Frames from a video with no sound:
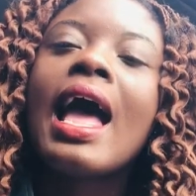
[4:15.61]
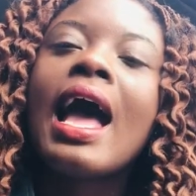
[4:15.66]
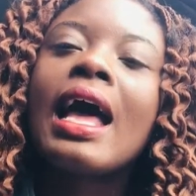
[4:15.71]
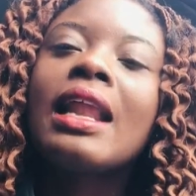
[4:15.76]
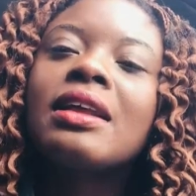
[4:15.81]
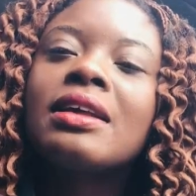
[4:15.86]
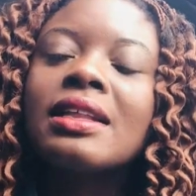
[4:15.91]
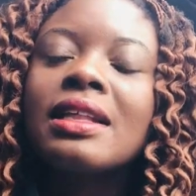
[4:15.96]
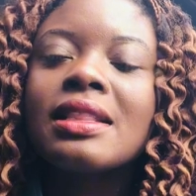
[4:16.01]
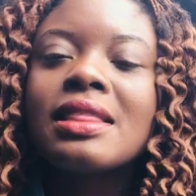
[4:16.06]

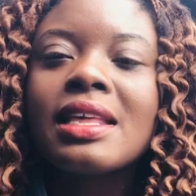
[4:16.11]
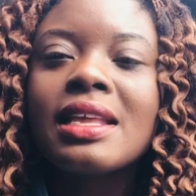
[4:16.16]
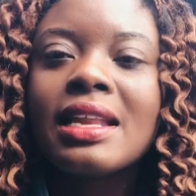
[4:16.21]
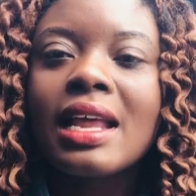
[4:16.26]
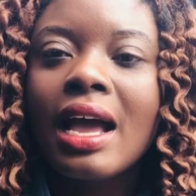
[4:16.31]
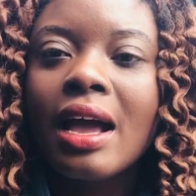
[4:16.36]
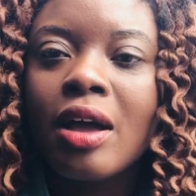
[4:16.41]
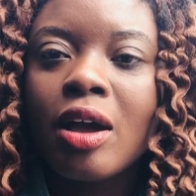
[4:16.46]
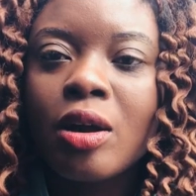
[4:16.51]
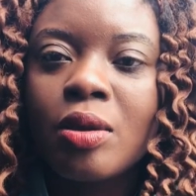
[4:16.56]
another thing
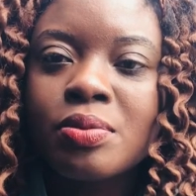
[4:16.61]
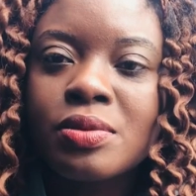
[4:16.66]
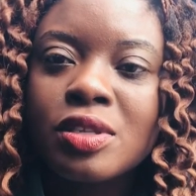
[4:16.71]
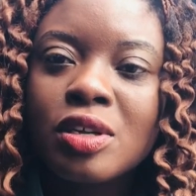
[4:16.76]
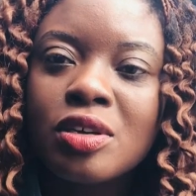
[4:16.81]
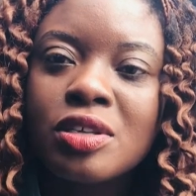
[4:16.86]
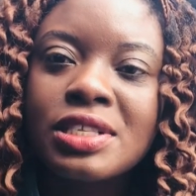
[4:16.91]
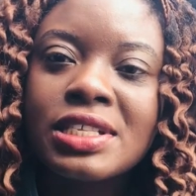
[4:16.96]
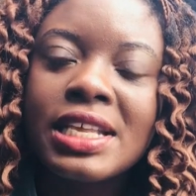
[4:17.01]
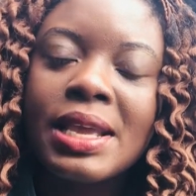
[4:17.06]
that helps
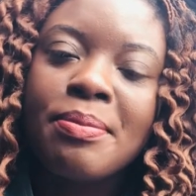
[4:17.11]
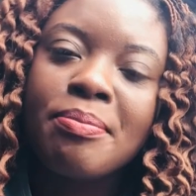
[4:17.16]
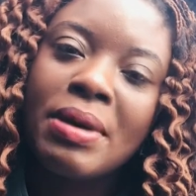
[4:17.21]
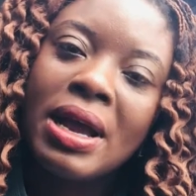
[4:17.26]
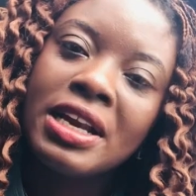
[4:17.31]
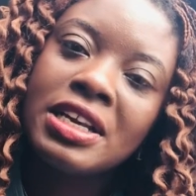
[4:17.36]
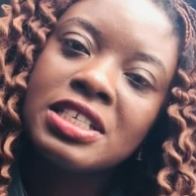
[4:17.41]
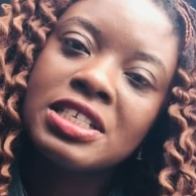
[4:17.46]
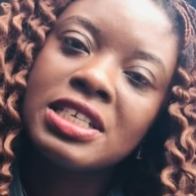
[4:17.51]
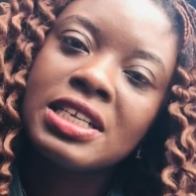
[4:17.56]
us in
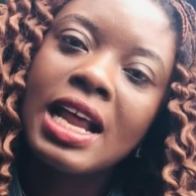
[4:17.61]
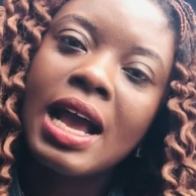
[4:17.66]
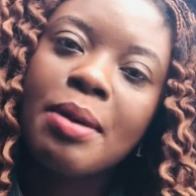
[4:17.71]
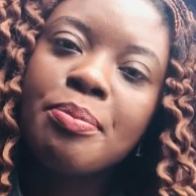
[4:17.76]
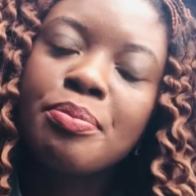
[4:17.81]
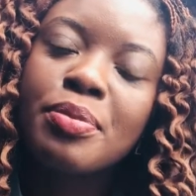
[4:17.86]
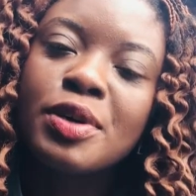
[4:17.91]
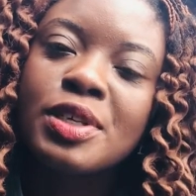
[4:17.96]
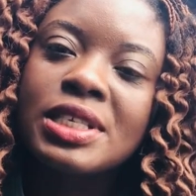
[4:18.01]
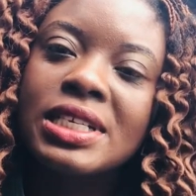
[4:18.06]
managing our
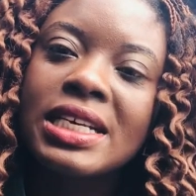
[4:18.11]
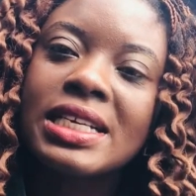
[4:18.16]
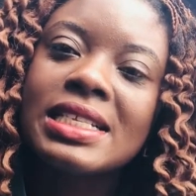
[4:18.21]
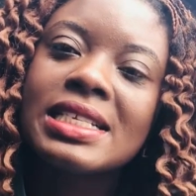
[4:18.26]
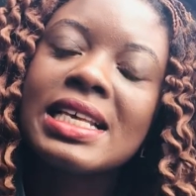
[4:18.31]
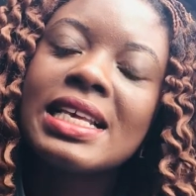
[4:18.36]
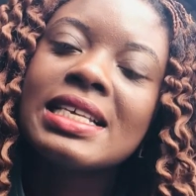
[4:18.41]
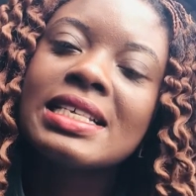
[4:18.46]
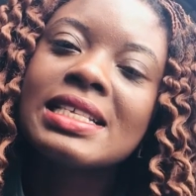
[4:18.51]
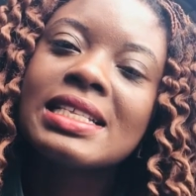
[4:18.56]
budget
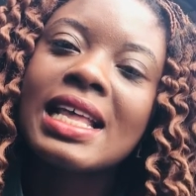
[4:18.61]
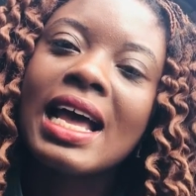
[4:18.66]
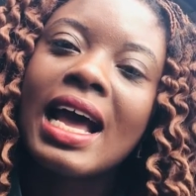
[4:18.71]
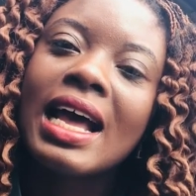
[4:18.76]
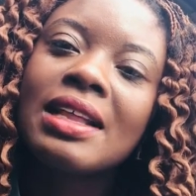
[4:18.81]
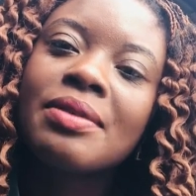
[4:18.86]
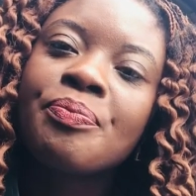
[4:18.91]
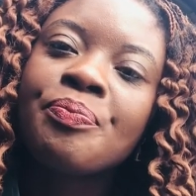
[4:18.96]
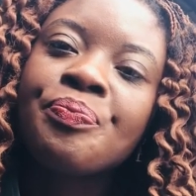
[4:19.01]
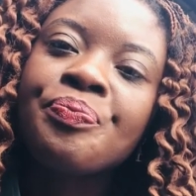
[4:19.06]
is that that